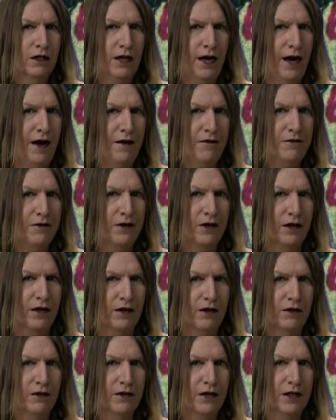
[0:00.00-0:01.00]
Africa,
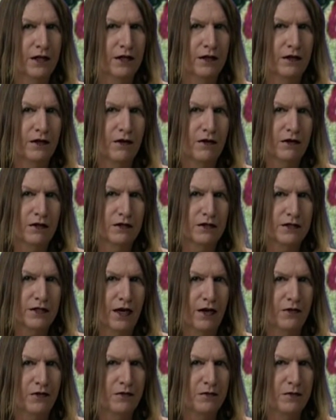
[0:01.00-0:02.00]
or they could go to
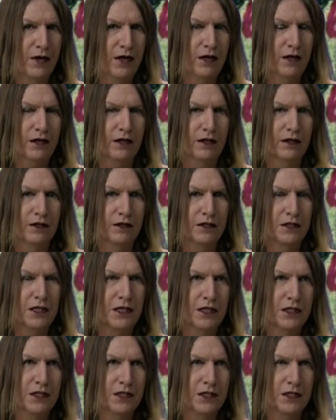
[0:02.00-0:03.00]
South America and
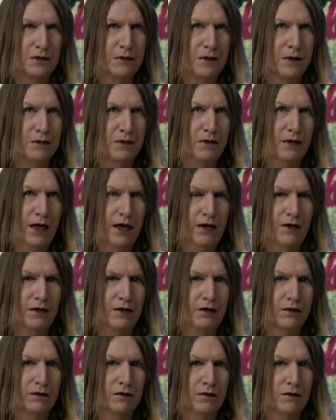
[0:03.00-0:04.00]
teach these people how
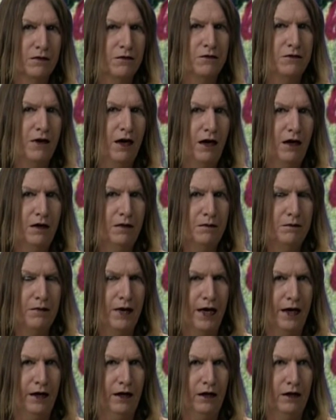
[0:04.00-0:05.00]
to farm
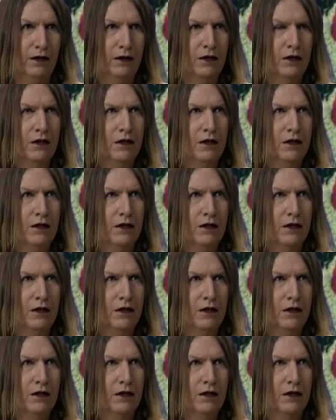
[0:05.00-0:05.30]
better